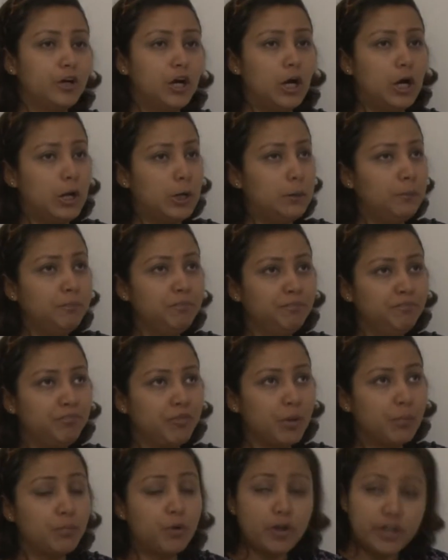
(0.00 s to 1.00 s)
uh,
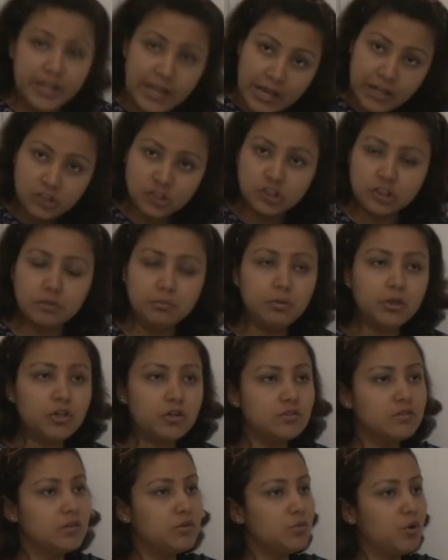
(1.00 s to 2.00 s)
protection
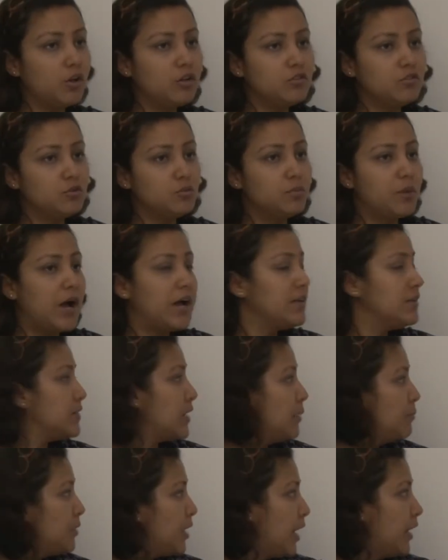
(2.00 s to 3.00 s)
because he wants to buy
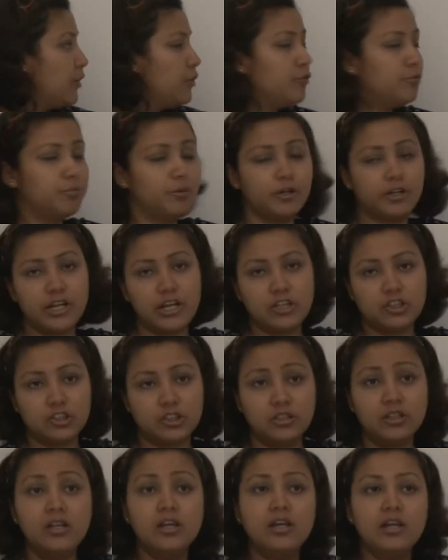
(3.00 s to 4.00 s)
some kind of
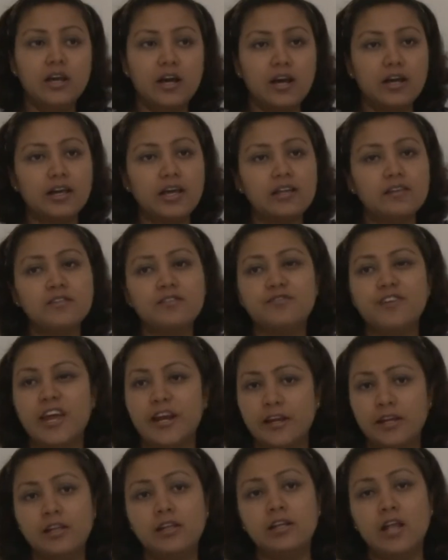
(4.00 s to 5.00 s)
protection against
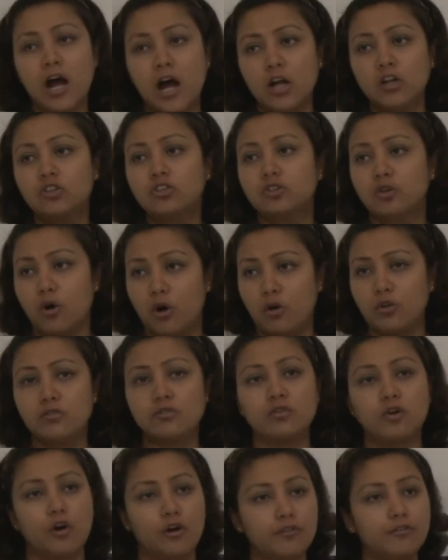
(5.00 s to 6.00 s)
very large
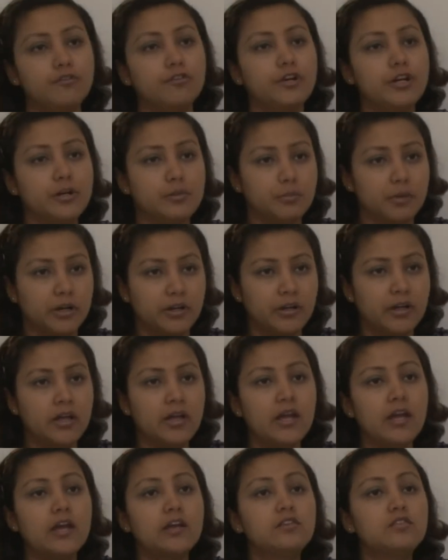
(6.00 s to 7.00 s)
cost of treatment,
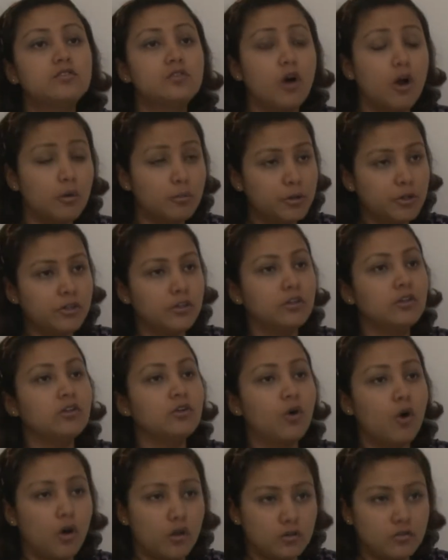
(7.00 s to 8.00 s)
exorbitant
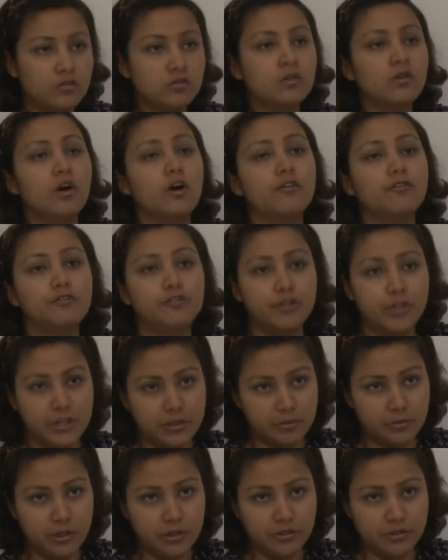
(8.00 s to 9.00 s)
costs of
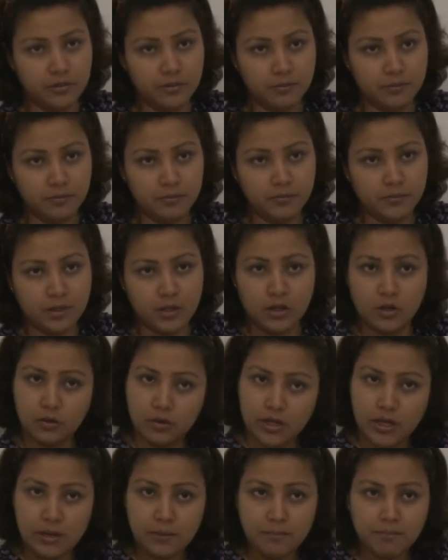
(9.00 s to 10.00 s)
treatment.
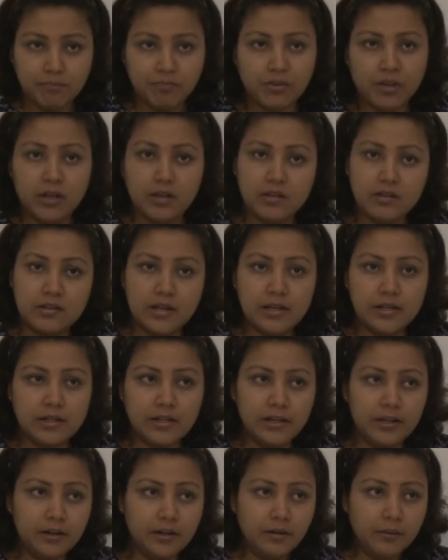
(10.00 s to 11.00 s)
Okay, is that
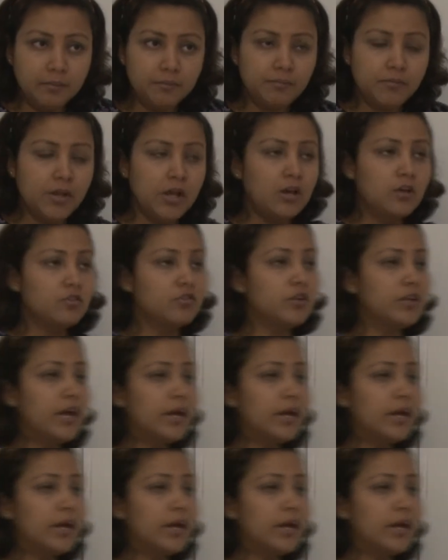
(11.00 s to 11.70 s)
clear? So